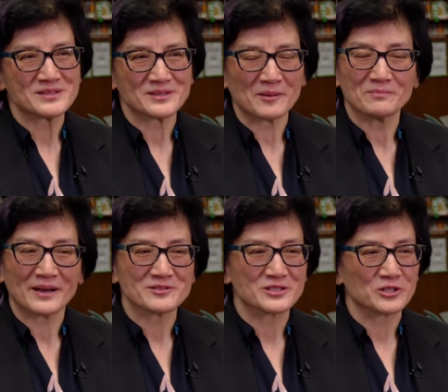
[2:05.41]
some
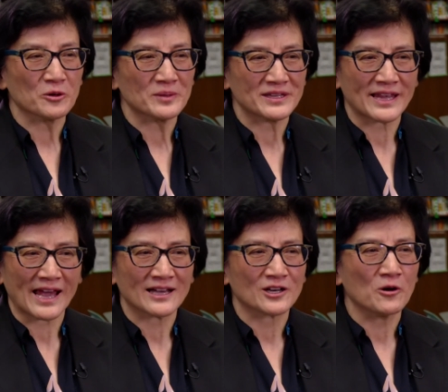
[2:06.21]
parents told me
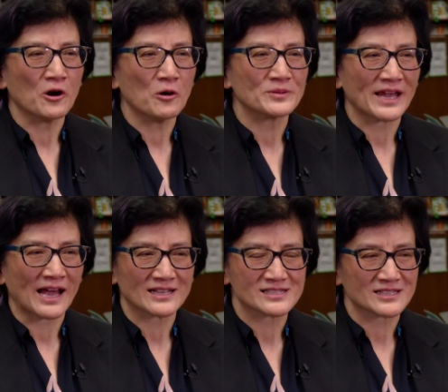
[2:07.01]
that I go home, they
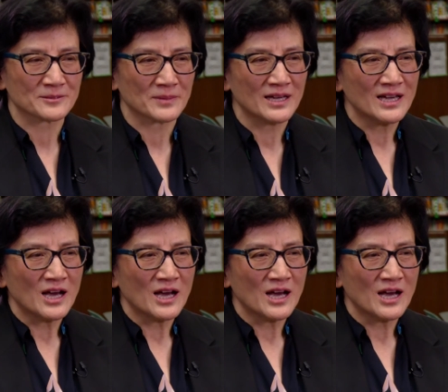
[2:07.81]
ask them,